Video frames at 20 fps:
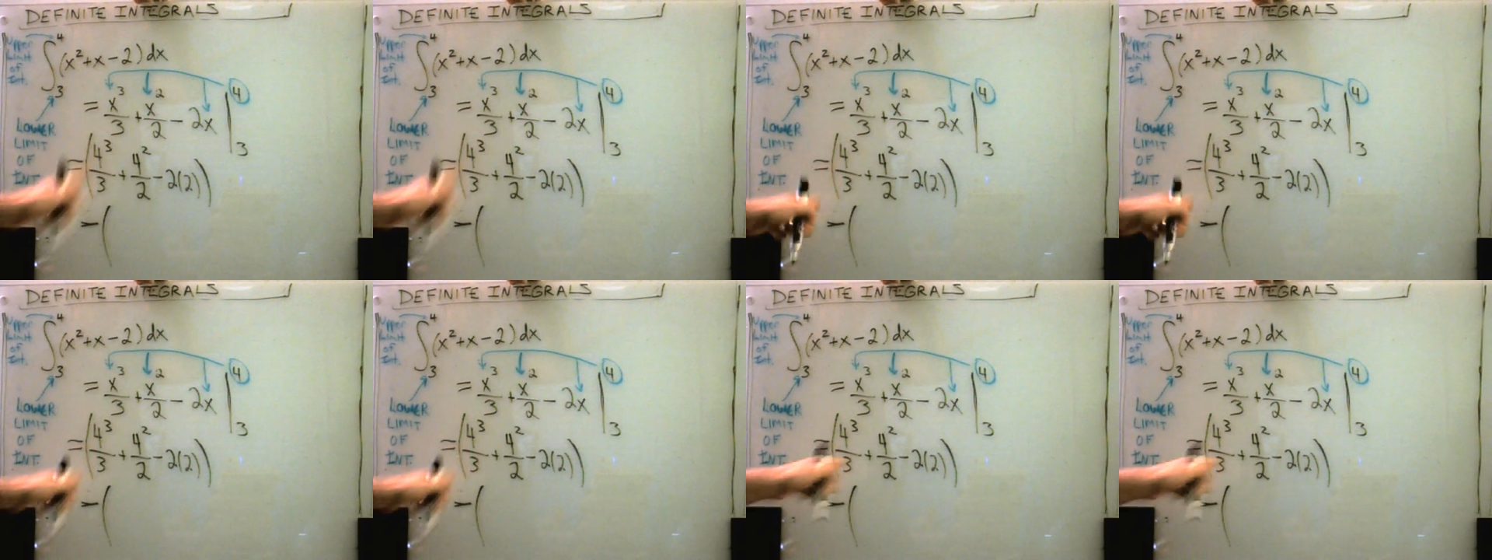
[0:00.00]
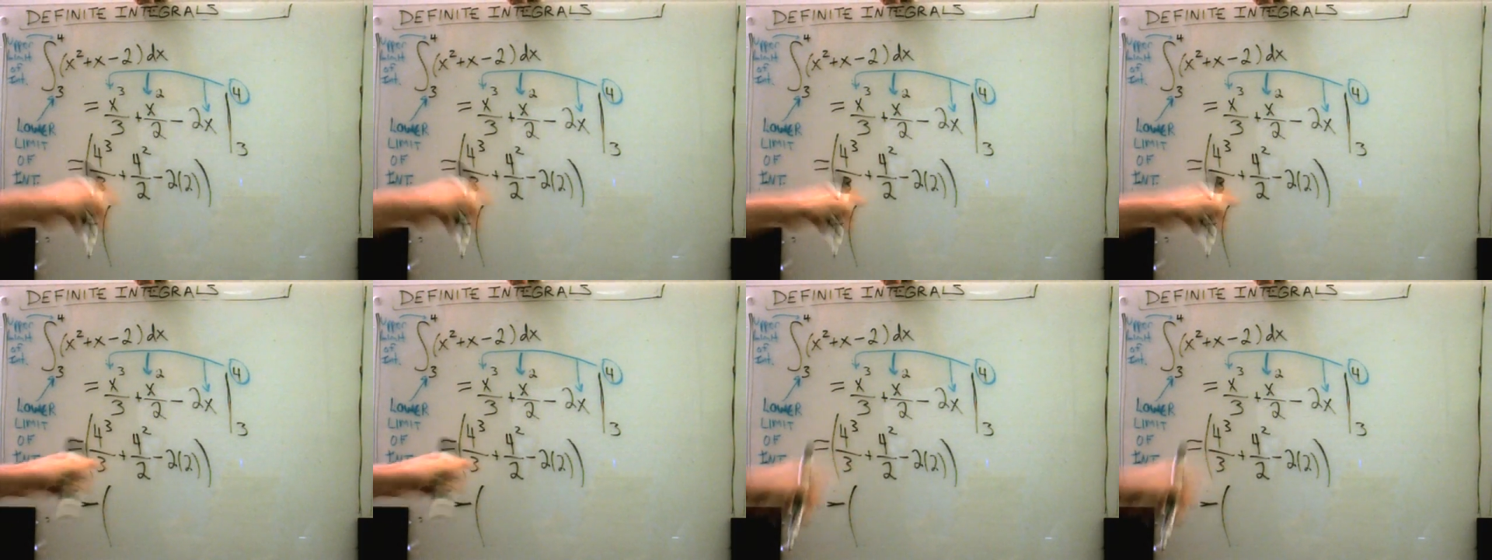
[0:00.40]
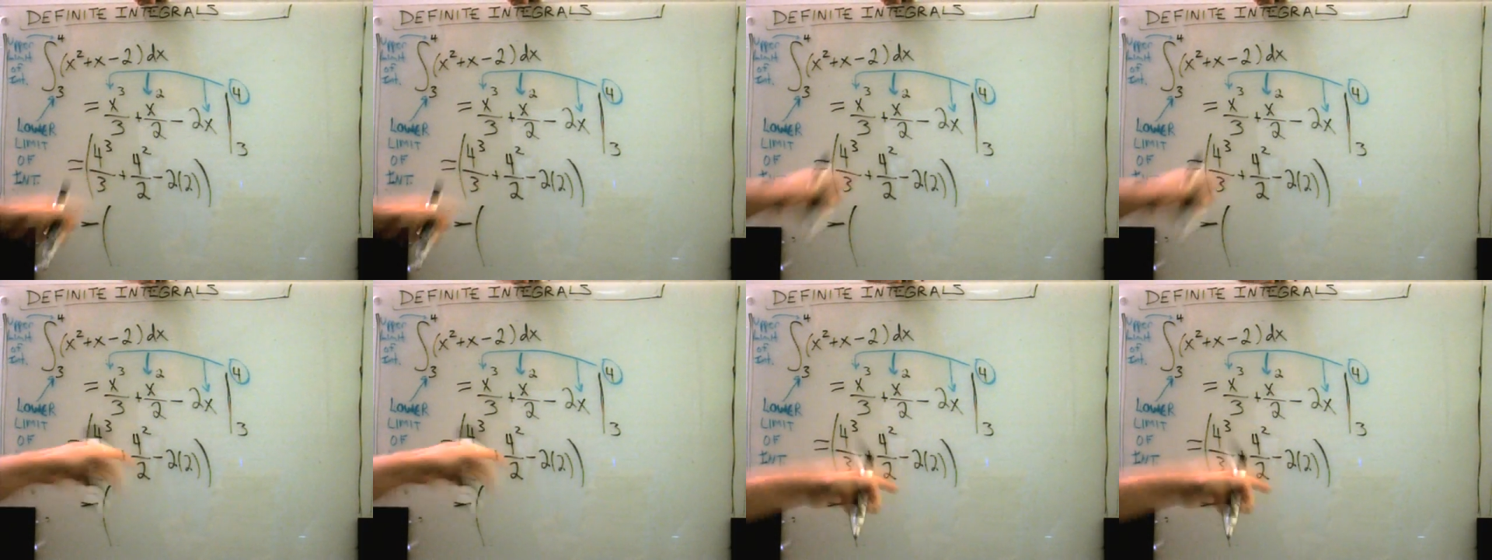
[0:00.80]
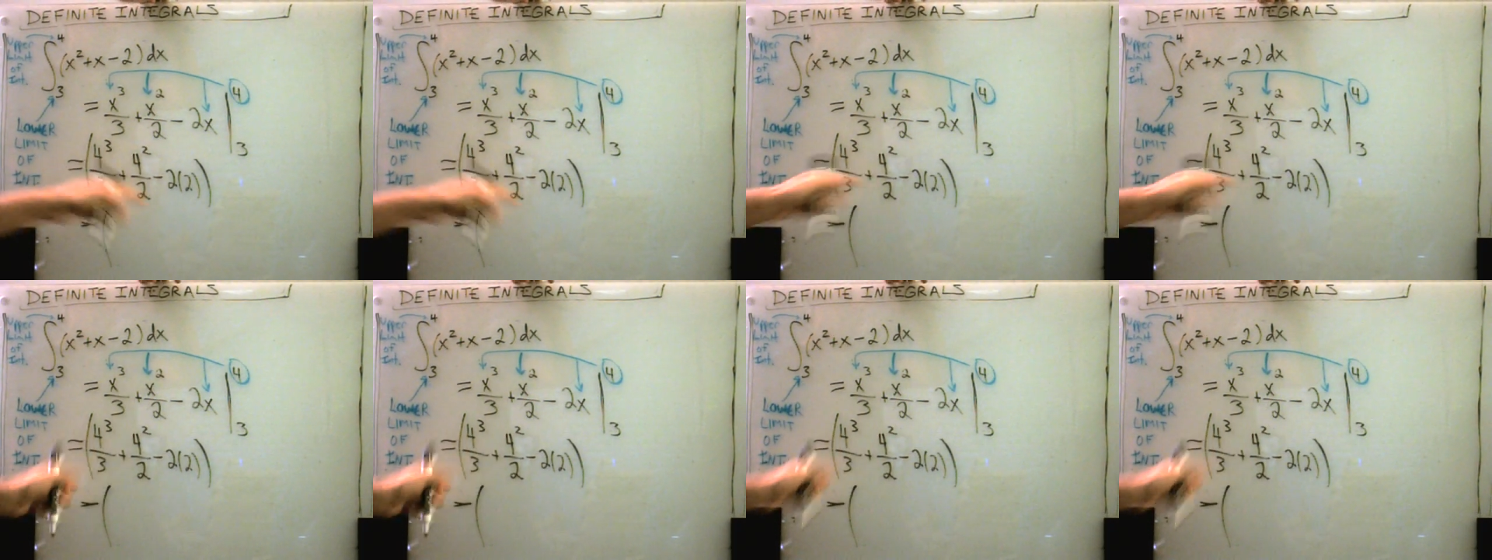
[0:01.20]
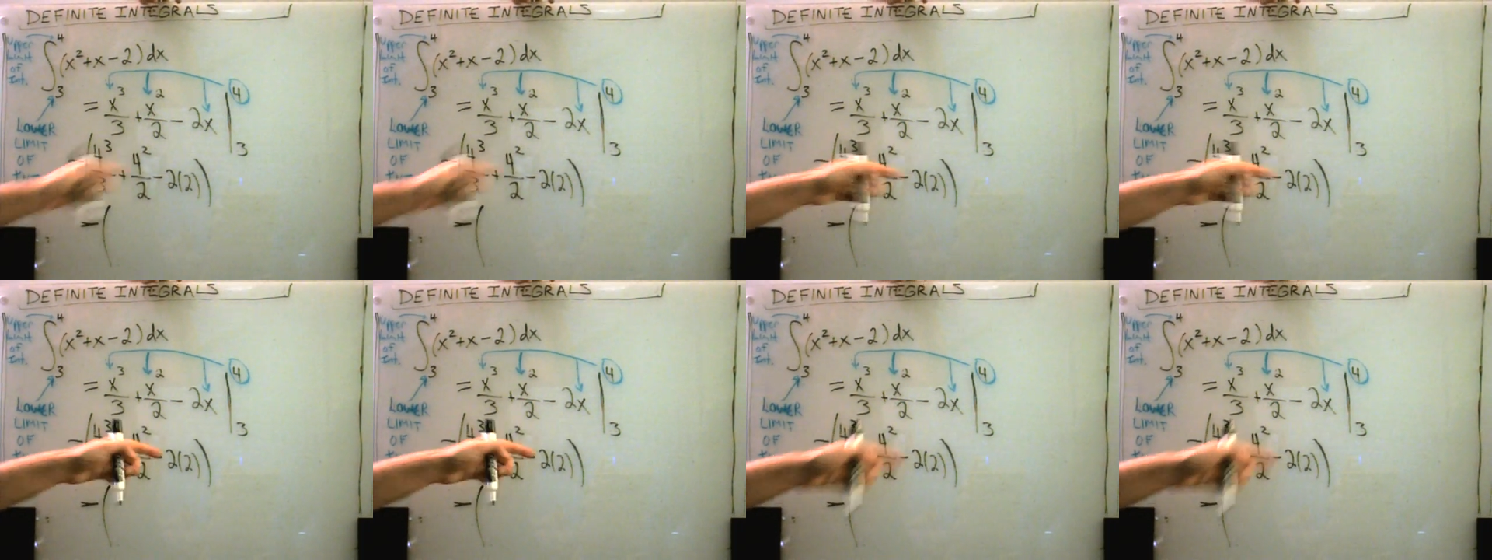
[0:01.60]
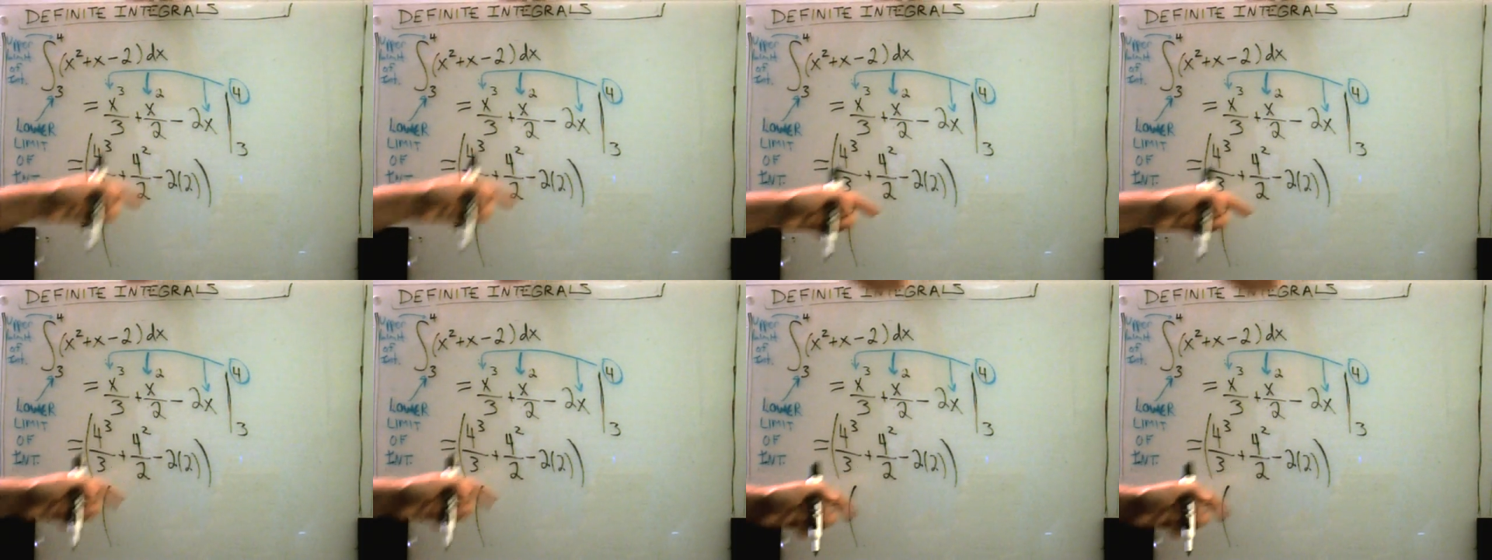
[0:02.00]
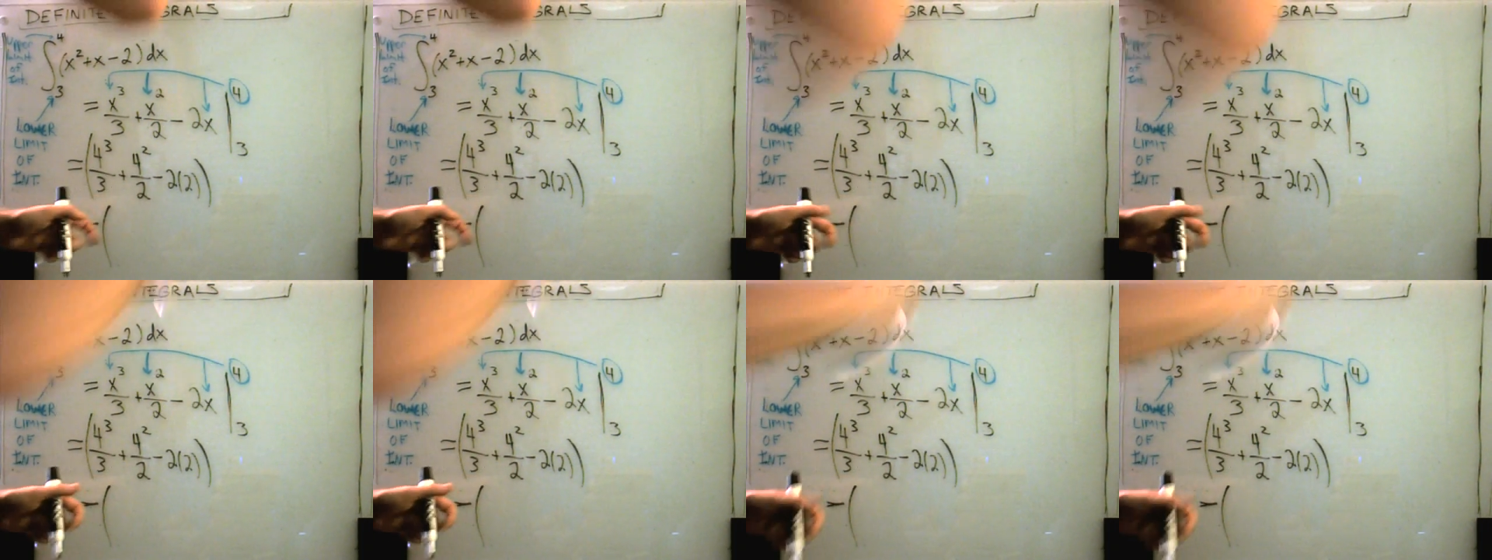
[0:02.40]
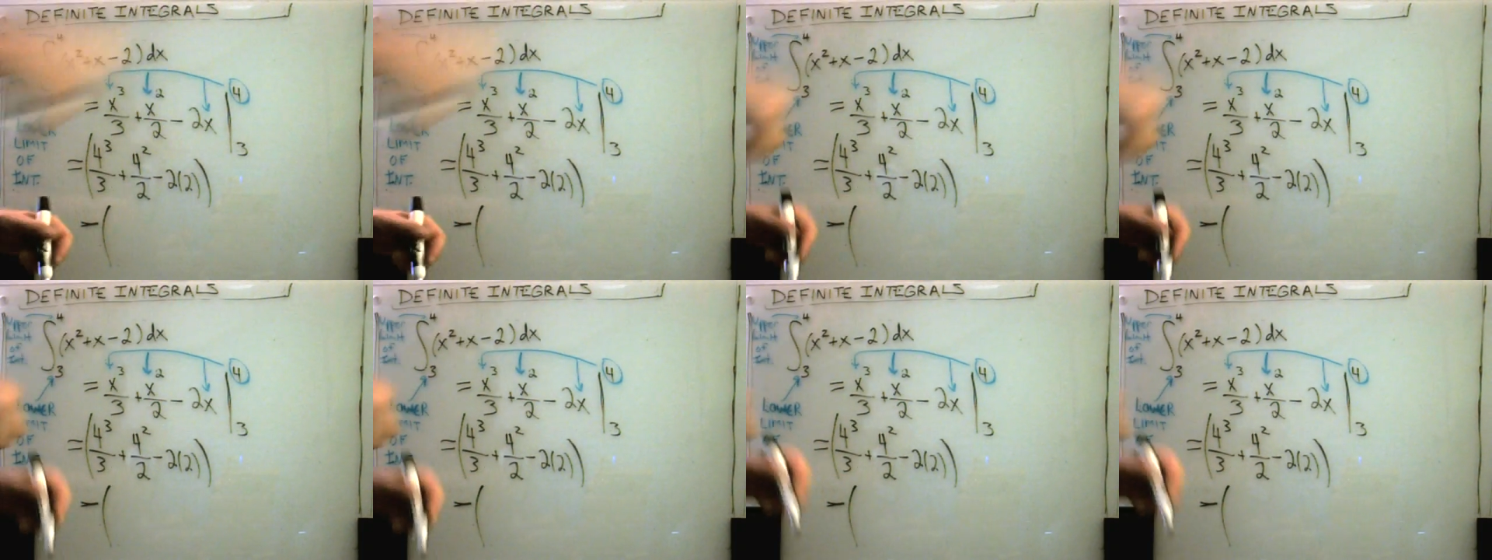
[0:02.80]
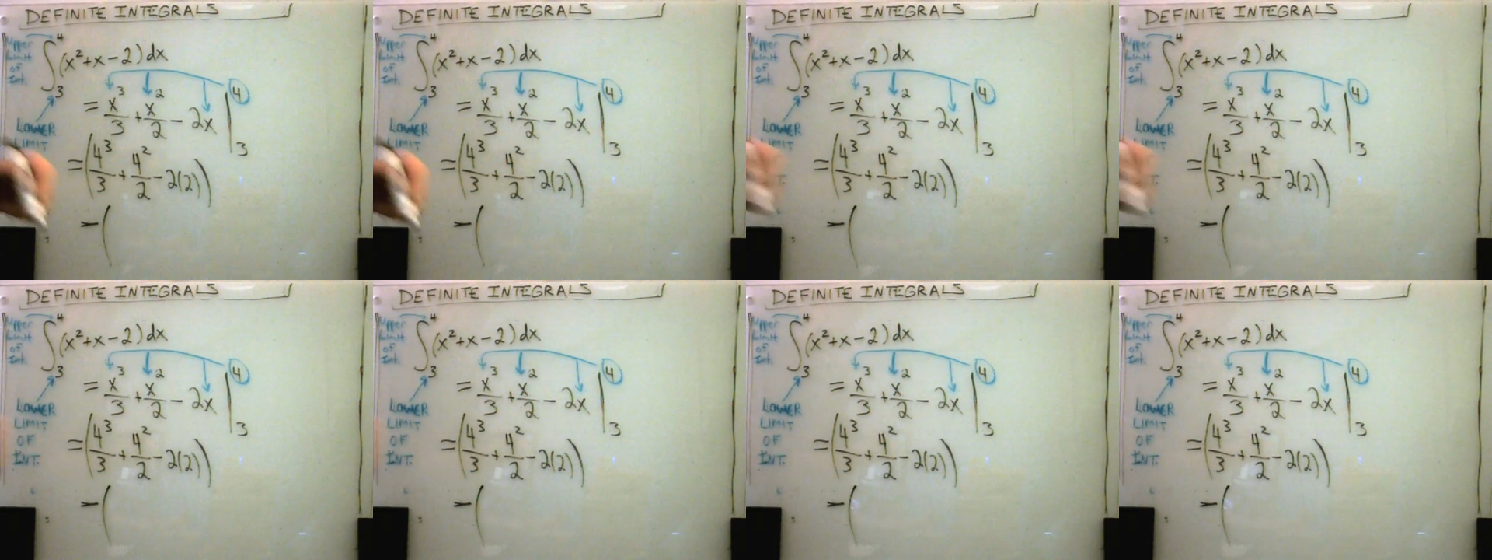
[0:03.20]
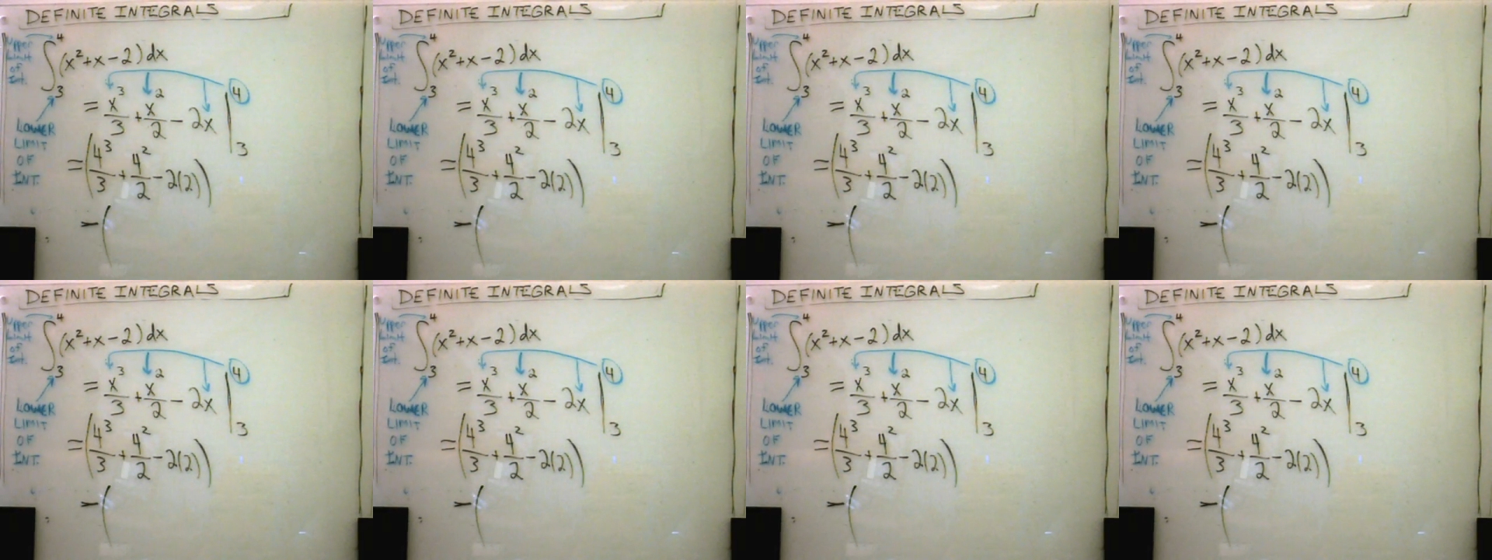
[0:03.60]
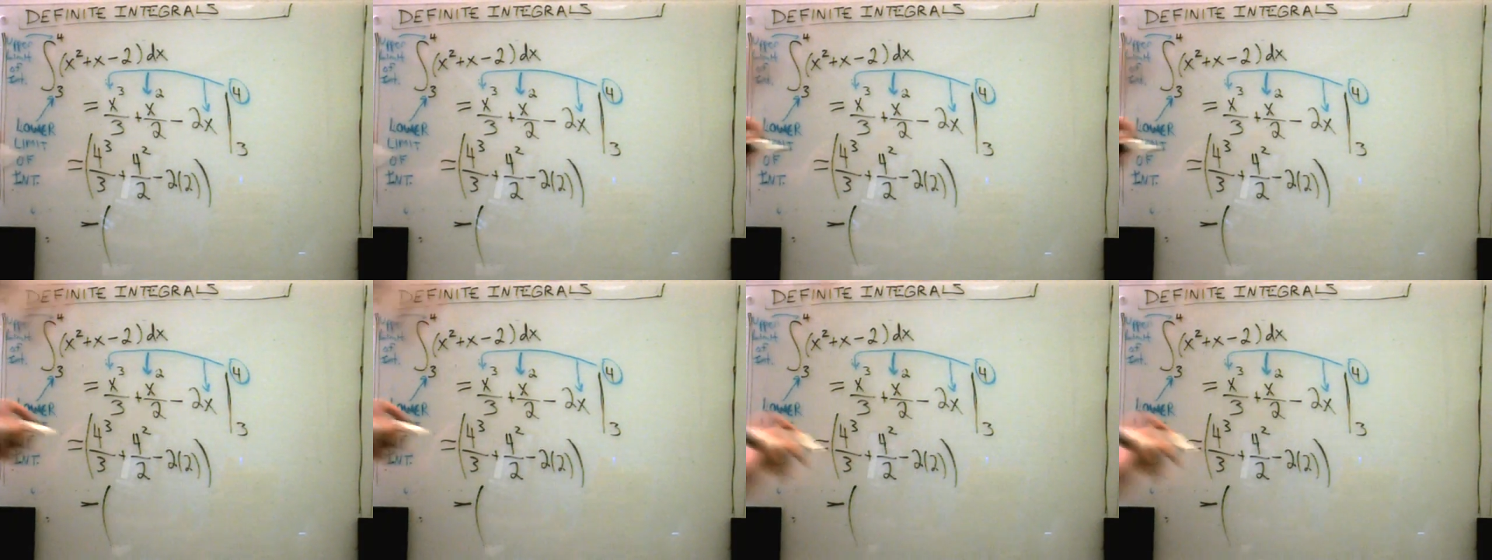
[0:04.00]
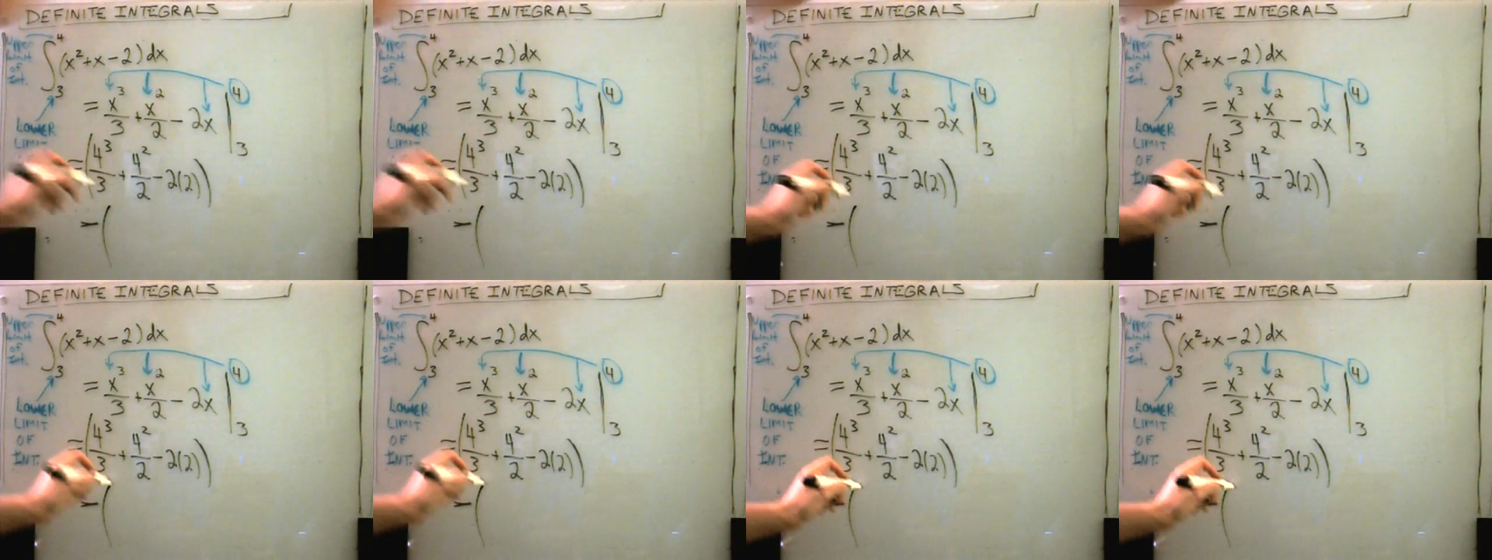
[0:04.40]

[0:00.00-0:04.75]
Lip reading: No face is visible, so there are no lips to read.